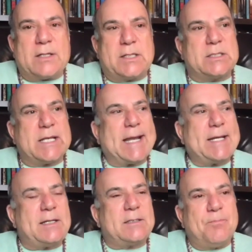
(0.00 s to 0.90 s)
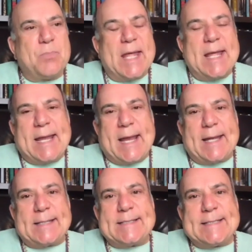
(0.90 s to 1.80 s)
He's in his 90s.
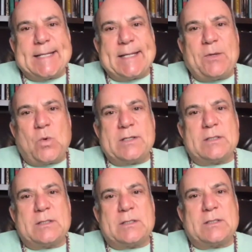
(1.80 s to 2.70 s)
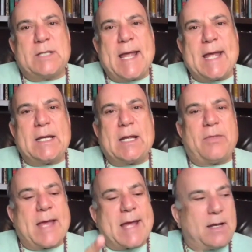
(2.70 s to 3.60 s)
And he once said
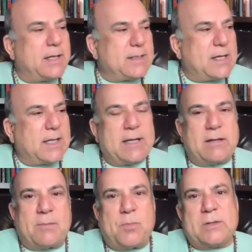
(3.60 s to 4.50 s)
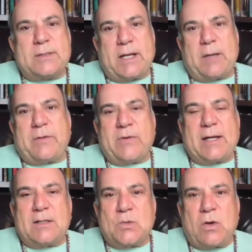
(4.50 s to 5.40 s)
that, and I dedicated the book to him. I've
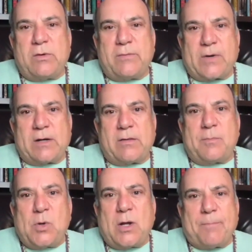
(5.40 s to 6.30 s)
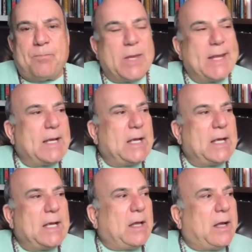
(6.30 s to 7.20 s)
got his quote in the front of the book.
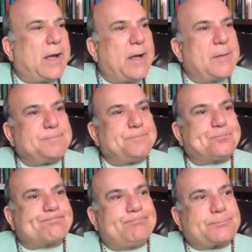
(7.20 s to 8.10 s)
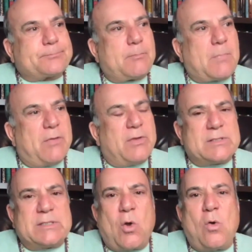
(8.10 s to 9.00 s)
The
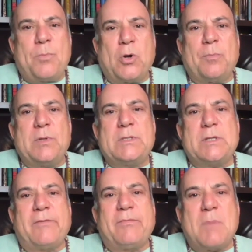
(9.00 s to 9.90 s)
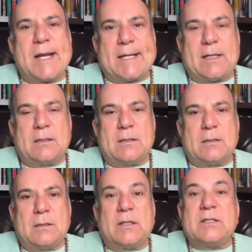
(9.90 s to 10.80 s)
sole purpose of money,
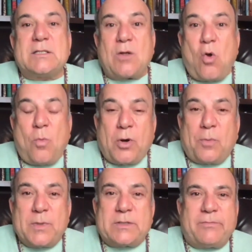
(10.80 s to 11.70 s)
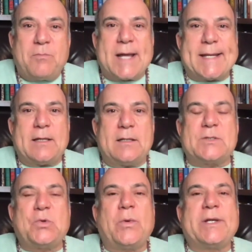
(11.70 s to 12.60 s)
is
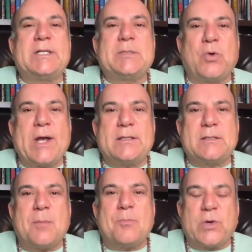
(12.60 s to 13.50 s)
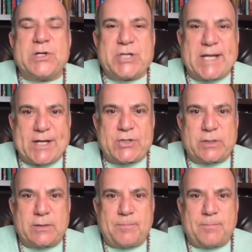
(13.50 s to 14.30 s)
to express appreciation.